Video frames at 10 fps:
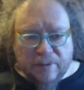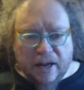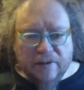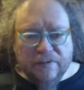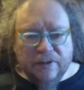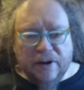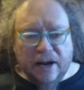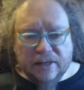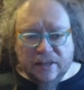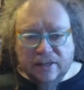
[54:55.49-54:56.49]
paid for their
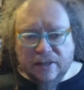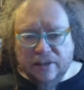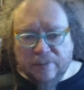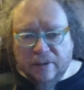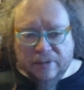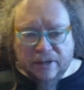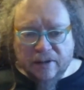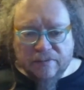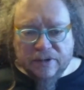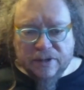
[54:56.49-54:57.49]
access to the public
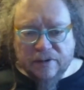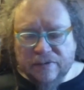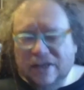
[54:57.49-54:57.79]
television service.